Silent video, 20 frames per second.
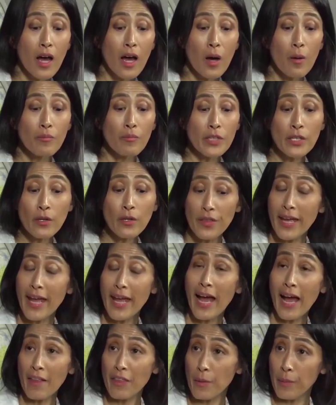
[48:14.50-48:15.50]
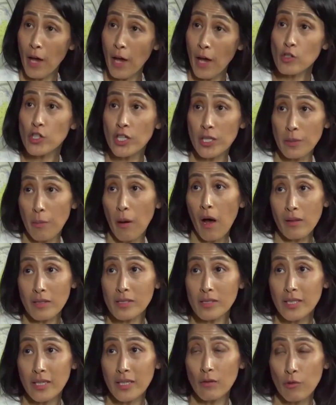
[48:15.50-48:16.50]
um, you know, they had the byungjin
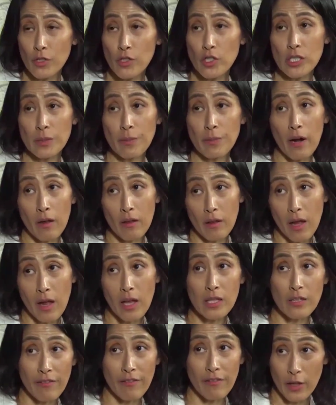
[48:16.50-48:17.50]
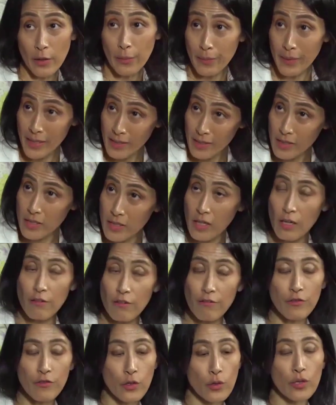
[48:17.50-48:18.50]
policy, which is parallel uh-huh. development
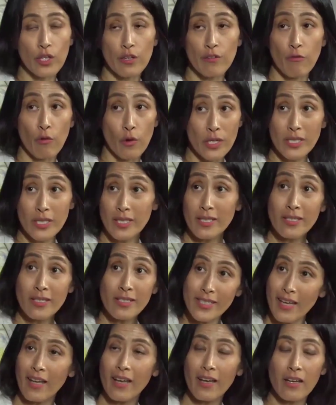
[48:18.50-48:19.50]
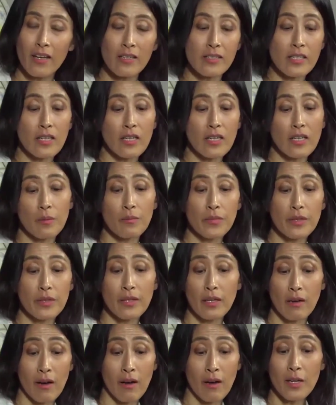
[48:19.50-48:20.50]
of nuclear forces and
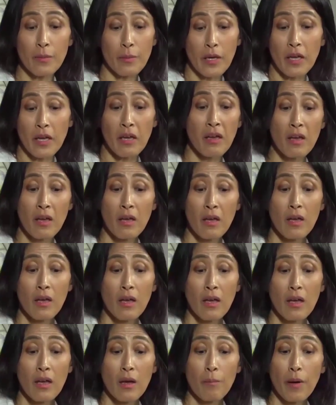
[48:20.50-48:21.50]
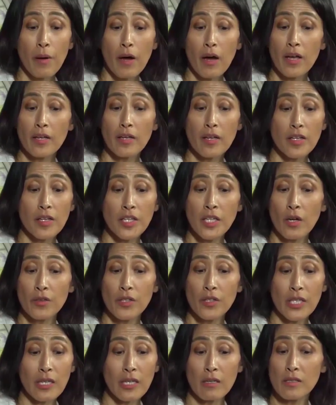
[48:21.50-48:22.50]
um, the economy. But, you
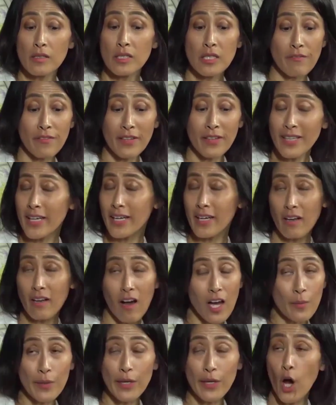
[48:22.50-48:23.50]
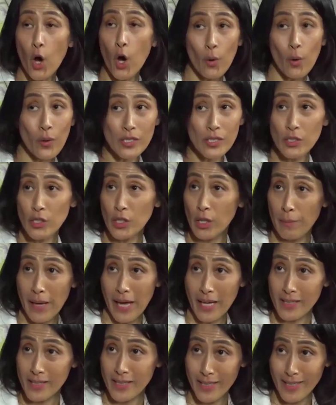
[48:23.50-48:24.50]
know, the civilian economy always took a
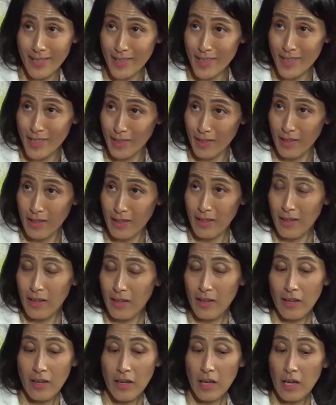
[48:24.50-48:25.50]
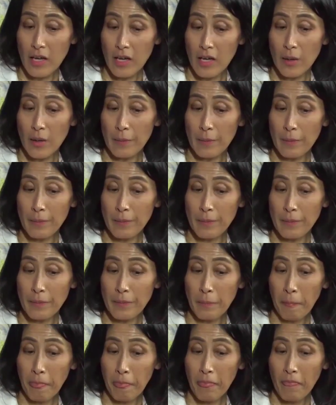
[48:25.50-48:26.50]
back seat. Yes.
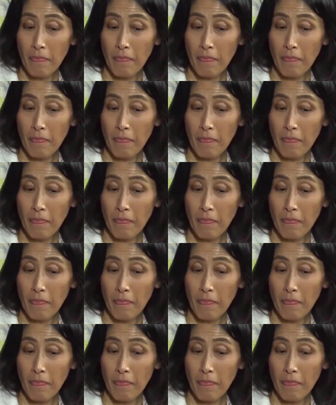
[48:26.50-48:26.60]
Um,